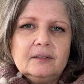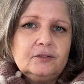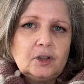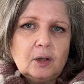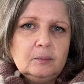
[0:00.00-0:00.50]

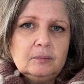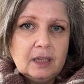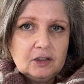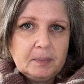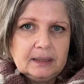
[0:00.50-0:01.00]
from
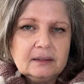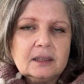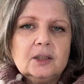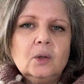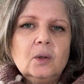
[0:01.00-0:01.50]
Espace
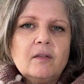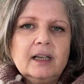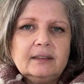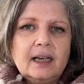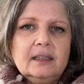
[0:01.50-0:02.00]
Tricot
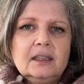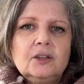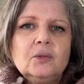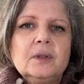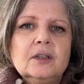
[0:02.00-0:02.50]
that I
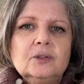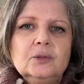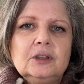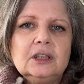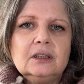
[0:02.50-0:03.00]
knit with a
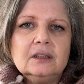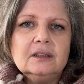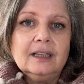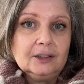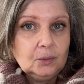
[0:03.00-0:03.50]

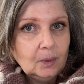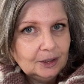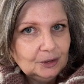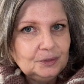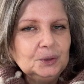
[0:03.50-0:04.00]
Nutiden that
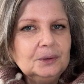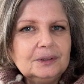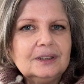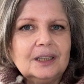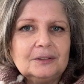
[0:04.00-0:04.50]
one of you,
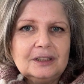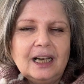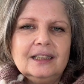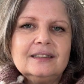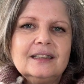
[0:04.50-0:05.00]

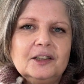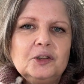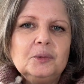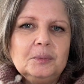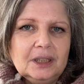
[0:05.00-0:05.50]
Caroline,
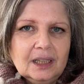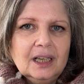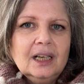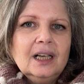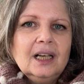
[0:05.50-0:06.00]
sent me.
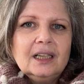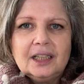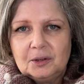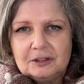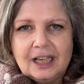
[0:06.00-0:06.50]

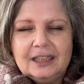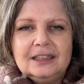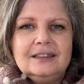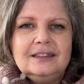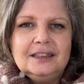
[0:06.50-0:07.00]
Caroline
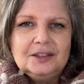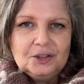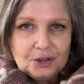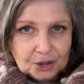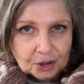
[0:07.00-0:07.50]
is
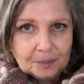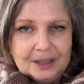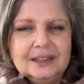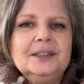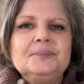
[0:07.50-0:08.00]
in
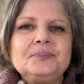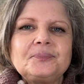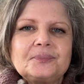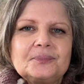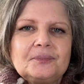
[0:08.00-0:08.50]
Germany,
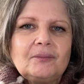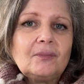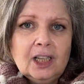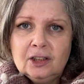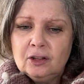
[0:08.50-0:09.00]

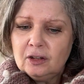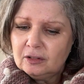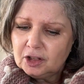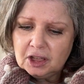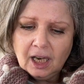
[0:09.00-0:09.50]
and
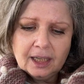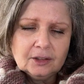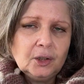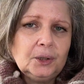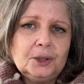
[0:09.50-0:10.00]
she had
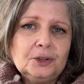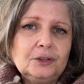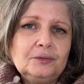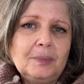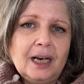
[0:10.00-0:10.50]
heard
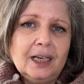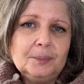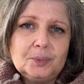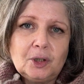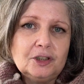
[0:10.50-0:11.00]
of my
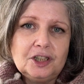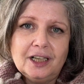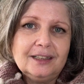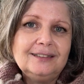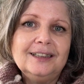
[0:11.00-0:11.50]

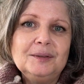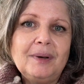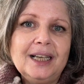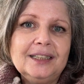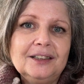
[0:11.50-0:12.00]
project and
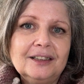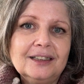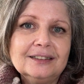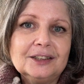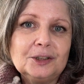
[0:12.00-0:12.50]
my
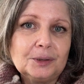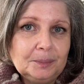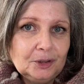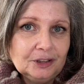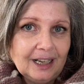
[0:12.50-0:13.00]
yarn
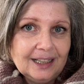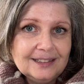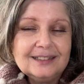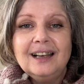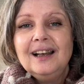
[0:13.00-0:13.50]

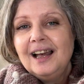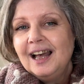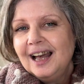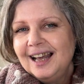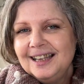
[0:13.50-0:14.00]
Kryptonite,
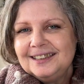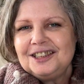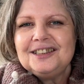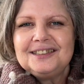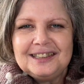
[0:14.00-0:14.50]
and
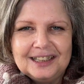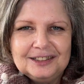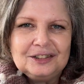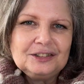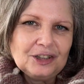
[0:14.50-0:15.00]
she
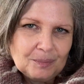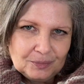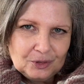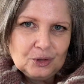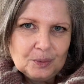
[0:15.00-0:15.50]
sent some
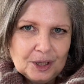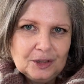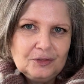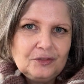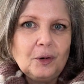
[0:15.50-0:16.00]
to me
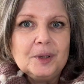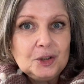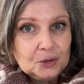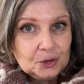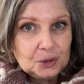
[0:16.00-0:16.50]
for me
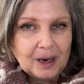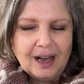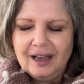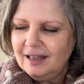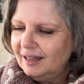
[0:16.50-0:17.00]
to
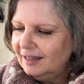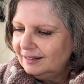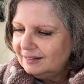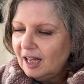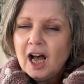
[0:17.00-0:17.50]
try,
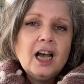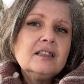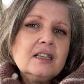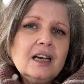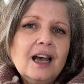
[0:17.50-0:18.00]
and I
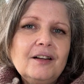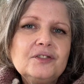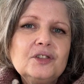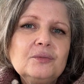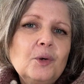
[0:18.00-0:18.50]
still have
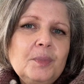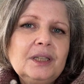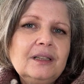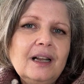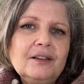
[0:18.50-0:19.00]
a
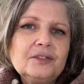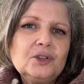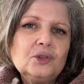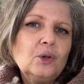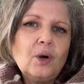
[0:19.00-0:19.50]
bit left,
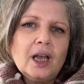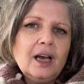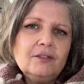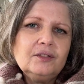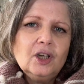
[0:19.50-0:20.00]
so I
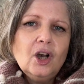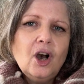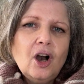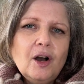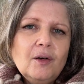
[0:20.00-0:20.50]
have
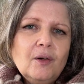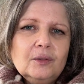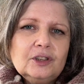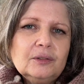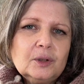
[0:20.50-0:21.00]

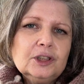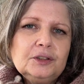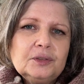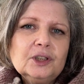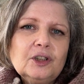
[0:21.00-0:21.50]
several
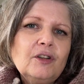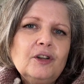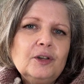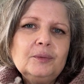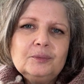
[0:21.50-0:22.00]
different
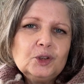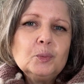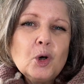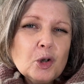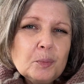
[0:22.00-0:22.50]
other smaller